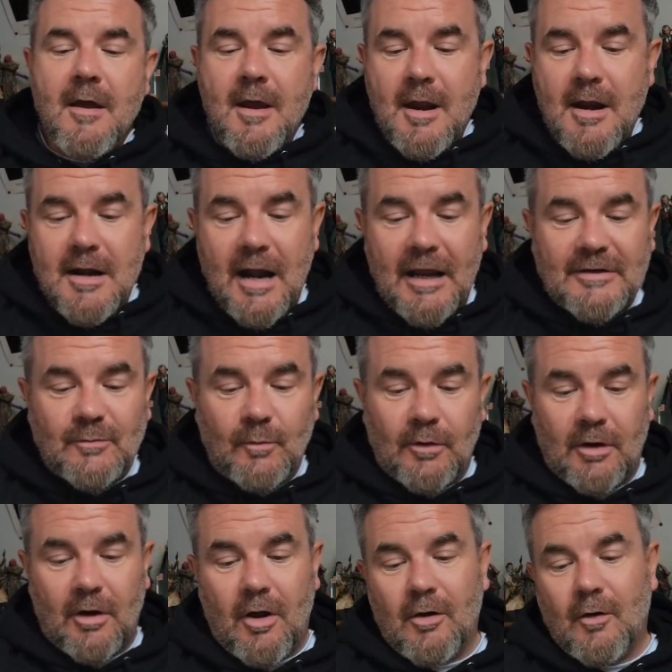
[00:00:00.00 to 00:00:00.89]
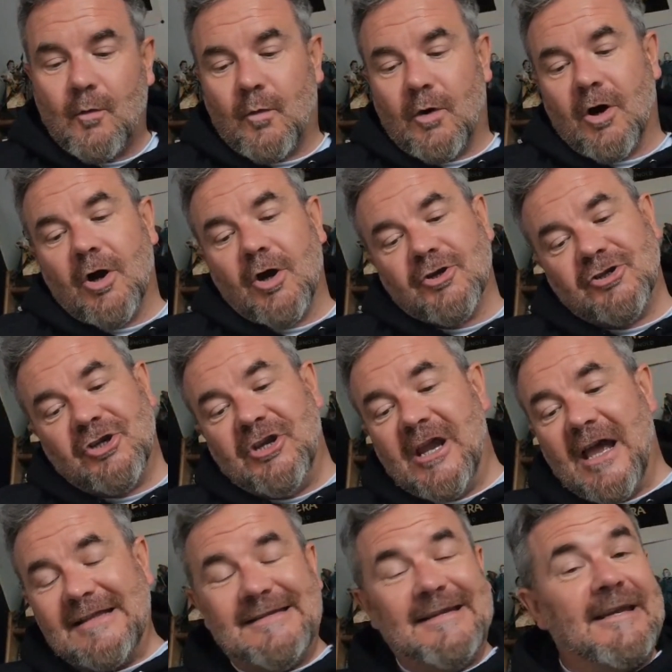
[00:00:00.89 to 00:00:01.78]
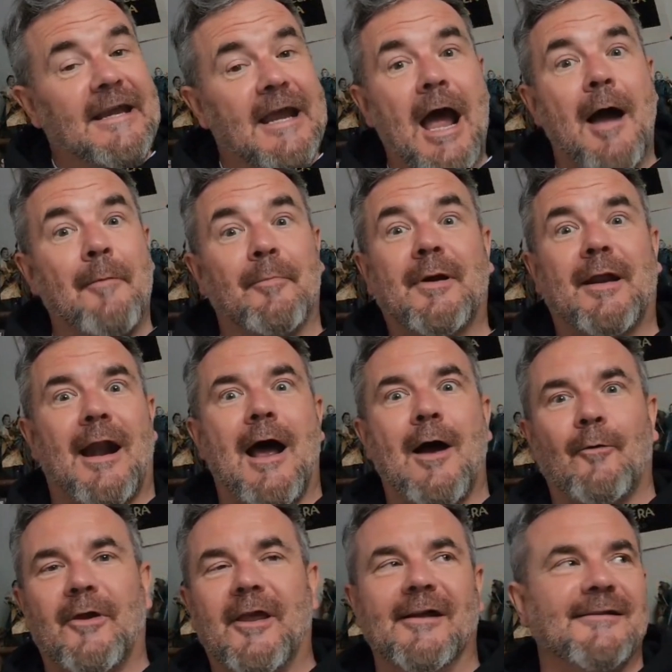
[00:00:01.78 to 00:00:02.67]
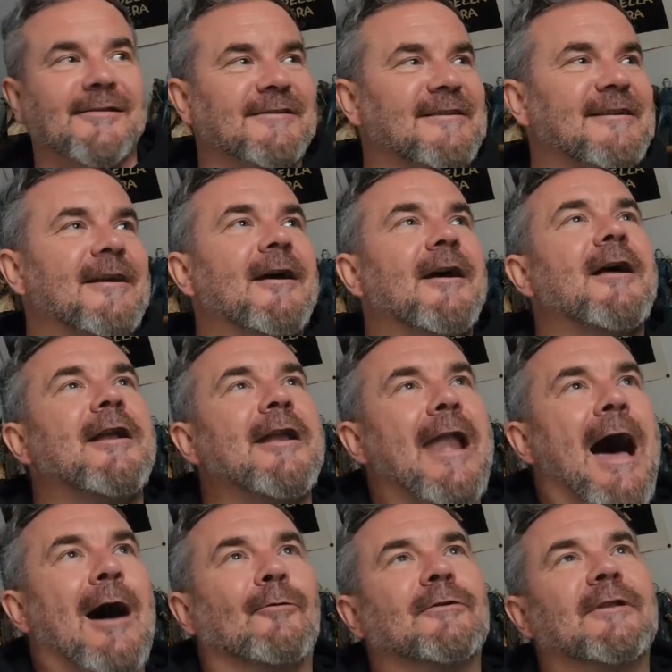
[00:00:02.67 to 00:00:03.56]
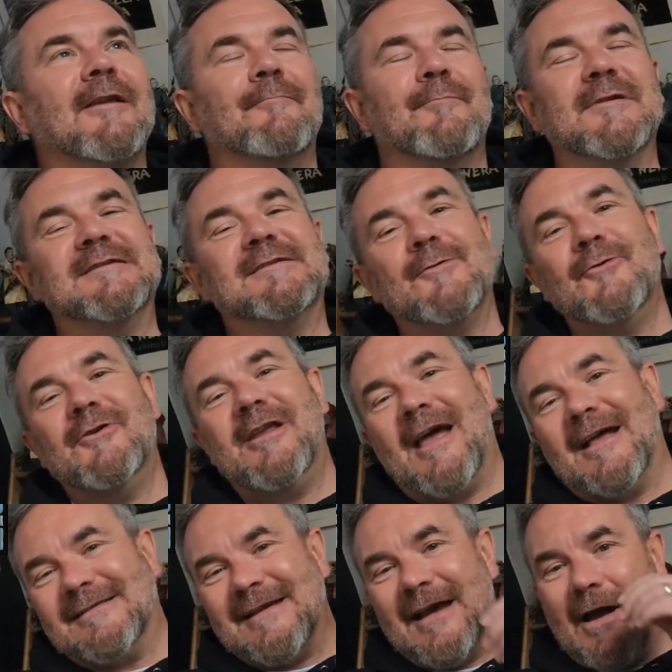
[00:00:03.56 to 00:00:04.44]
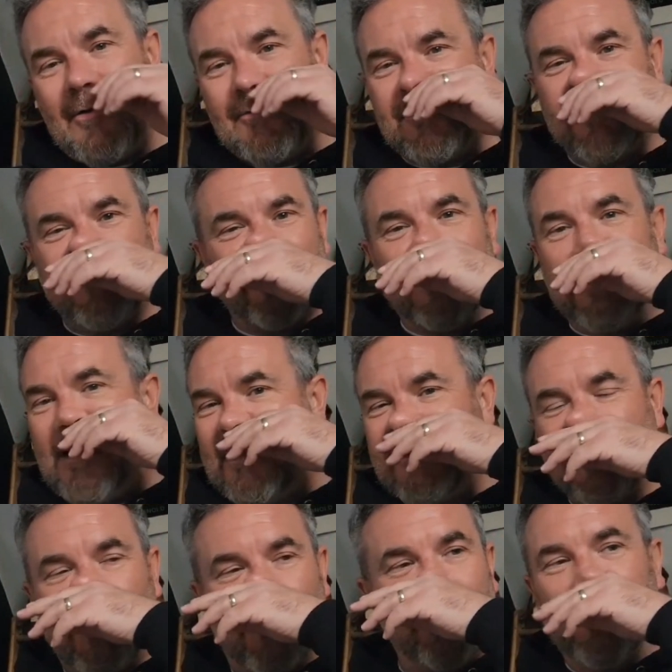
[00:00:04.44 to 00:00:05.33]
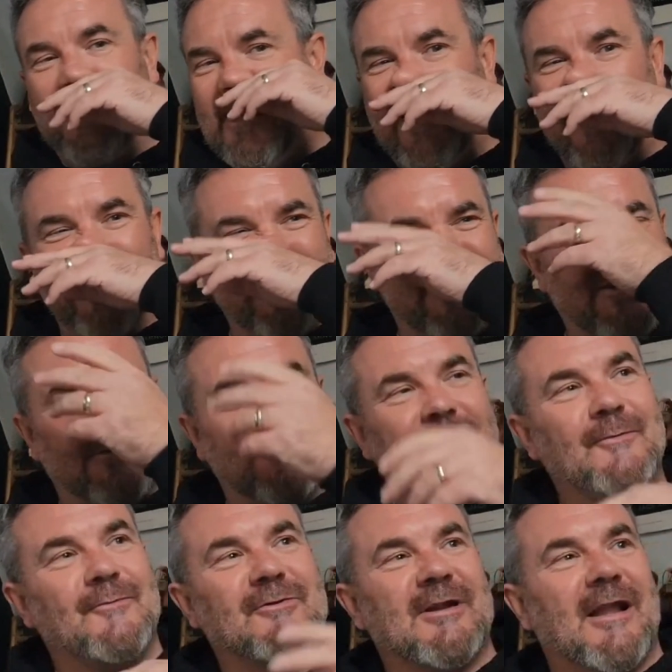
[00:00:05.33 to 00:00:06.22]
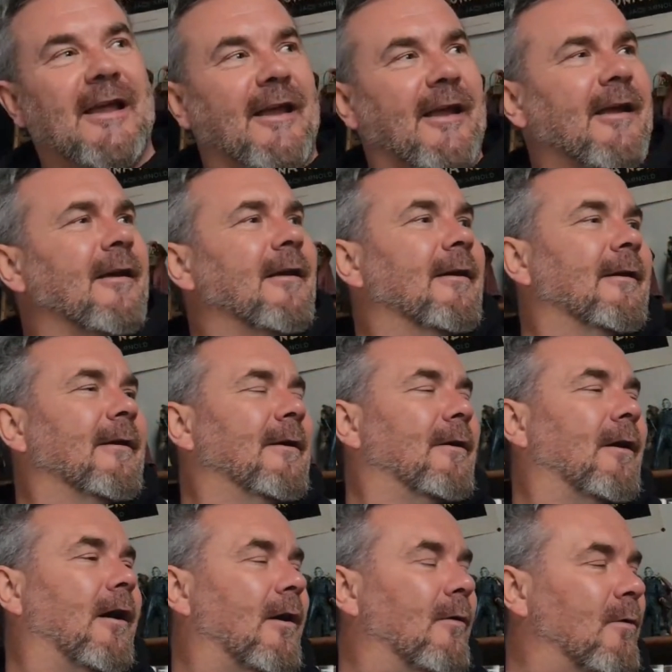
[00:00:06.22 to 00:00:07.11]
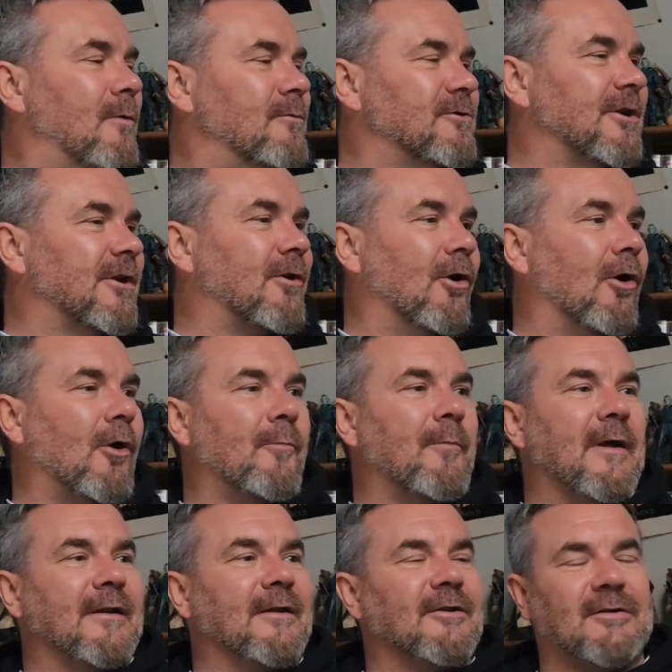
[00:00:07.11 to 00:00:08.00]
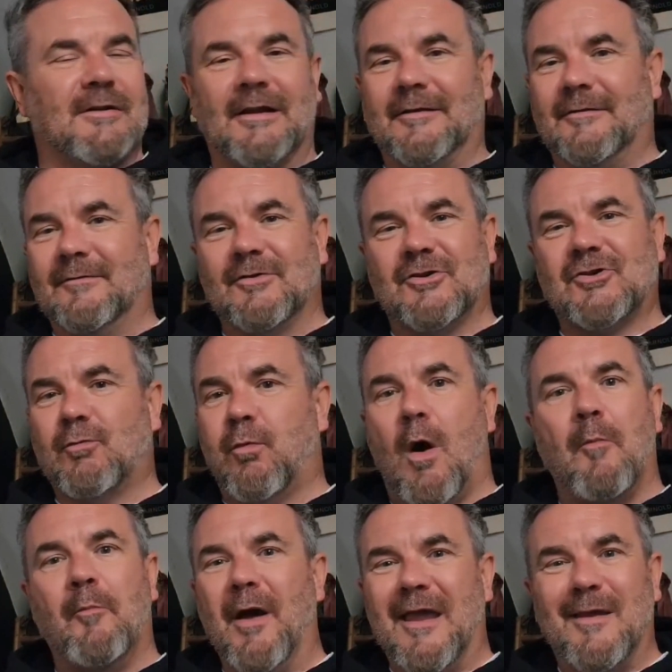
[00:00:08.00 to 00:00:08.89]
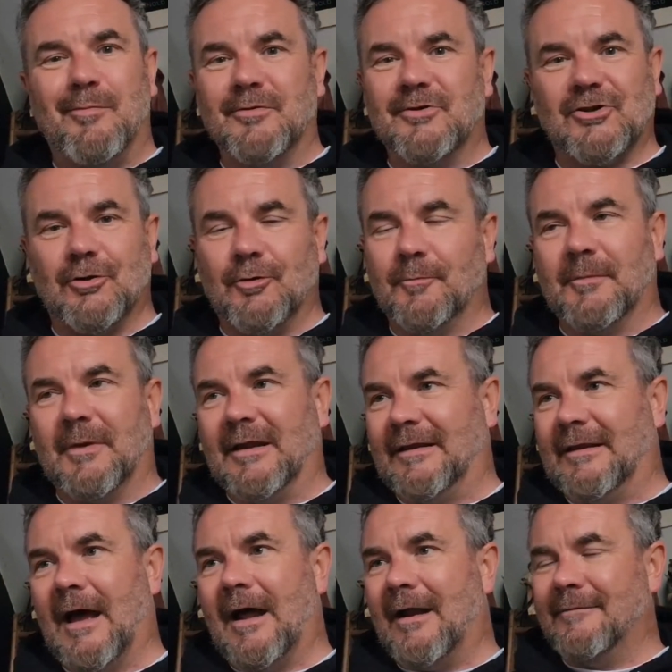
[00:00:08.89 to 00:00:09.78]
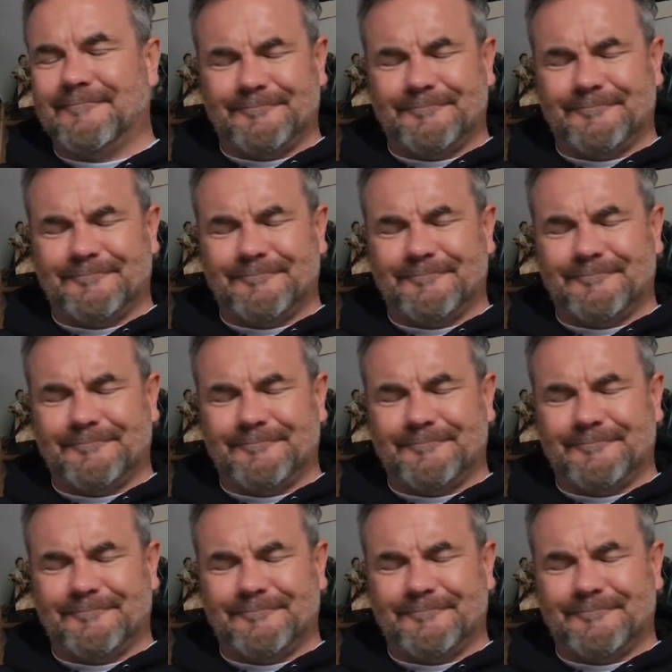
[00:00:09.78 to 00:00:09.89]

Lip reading: Next one along was Yeti Campground Kills. Now, they've been doing Yeti houses for the last couple of years, so there was what was it called, man? There's Swamp Ape or something like that.